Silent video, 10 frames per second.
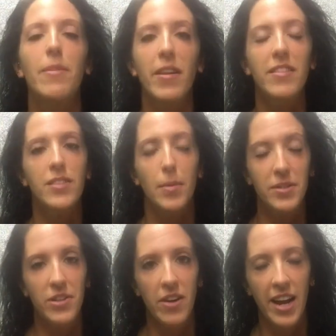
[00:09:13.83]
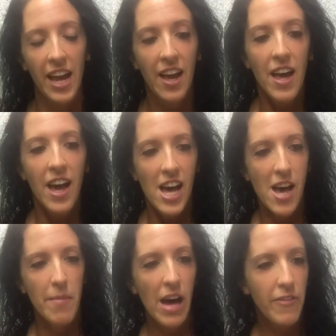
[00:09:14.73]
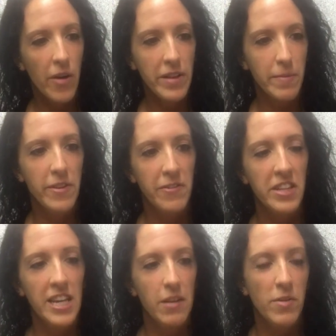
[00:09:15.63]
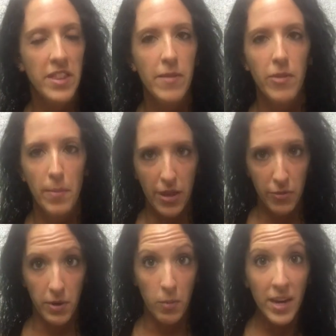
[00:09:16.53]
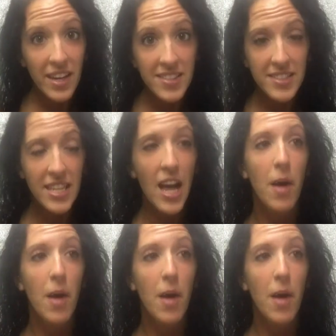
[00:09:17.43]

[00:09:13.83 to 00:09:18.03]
about this opportunity. I've only been affiliated with them for about 3 weeks,